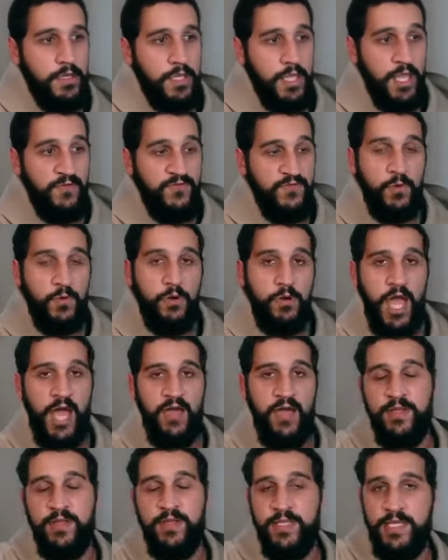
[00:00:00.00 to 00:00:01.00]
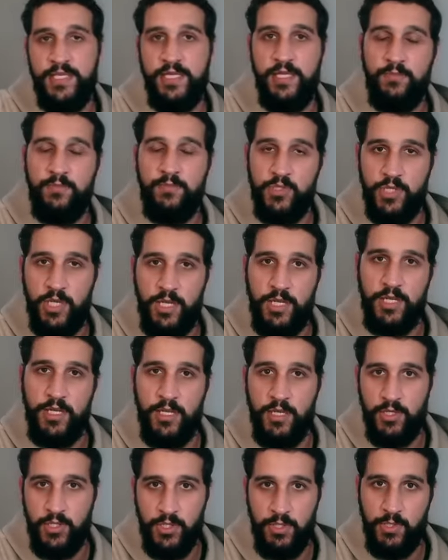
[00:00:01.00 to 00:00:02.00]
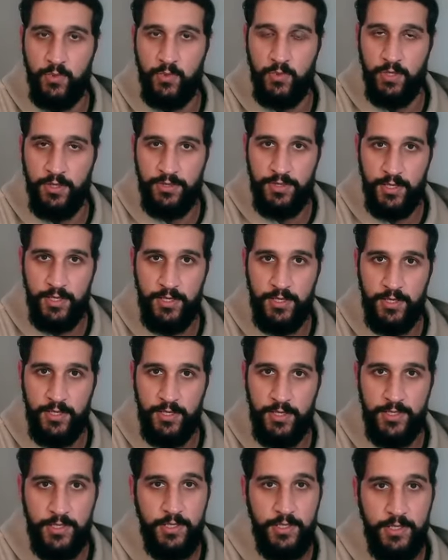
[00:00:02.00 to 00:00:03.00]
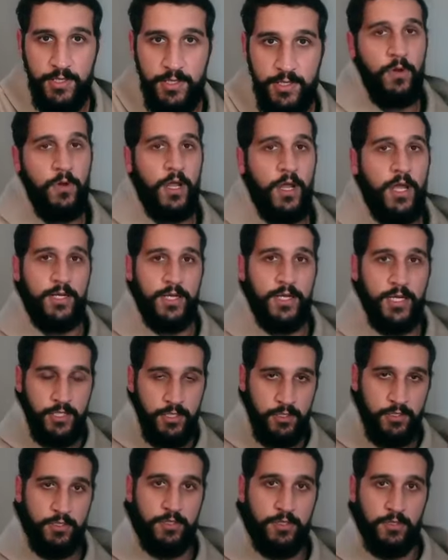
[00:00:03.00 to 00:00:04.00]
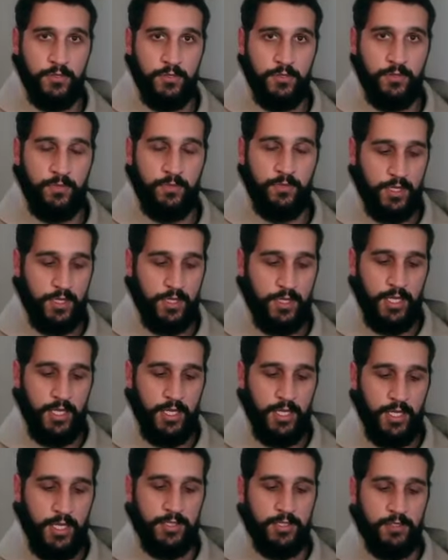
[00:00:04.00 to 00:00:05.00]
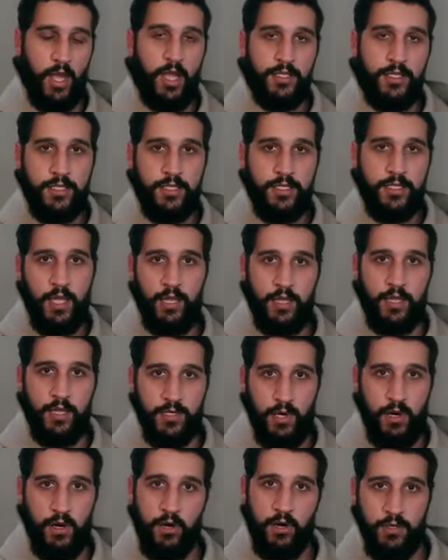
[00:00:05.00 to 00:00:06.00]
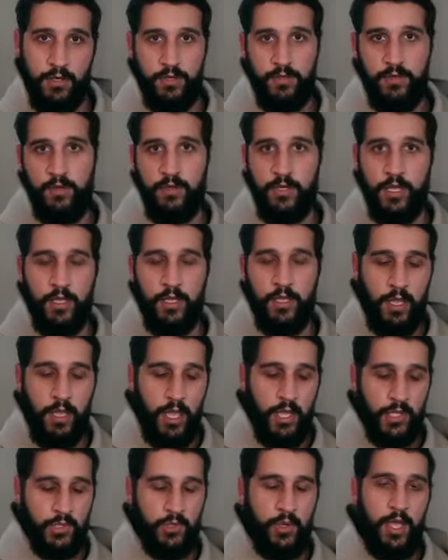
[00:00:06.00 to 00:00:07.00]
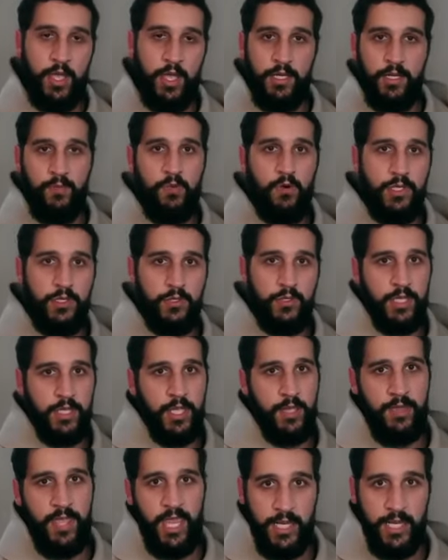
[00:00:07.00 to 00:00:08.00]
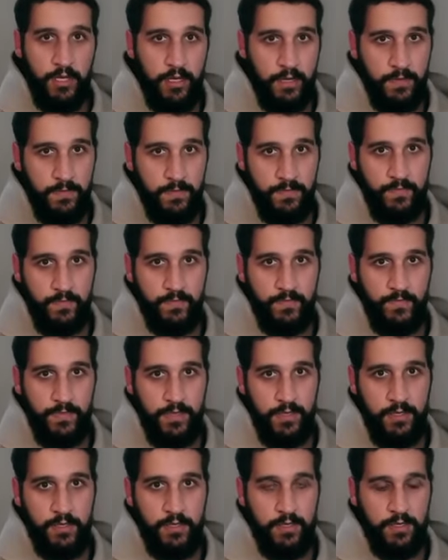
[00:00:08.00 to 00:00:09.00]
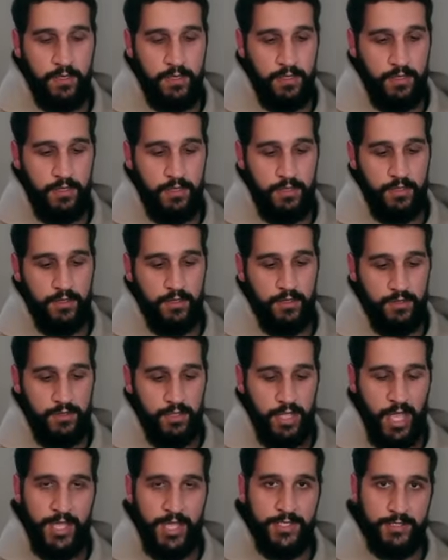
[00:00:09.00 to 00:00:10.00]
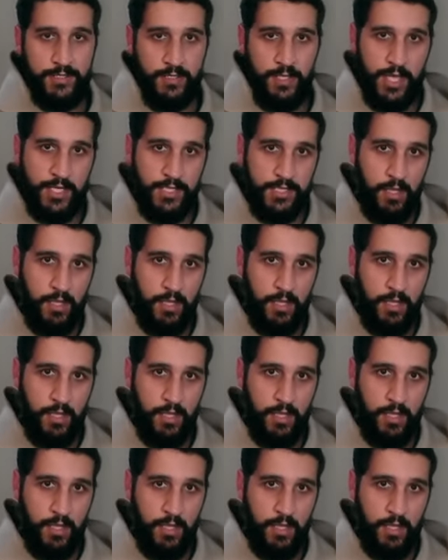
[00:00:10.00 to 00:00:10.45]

if you are having TMJ issues with this, what I need you to do is not tug as hard. Okay. So at any point you get pain, that's that's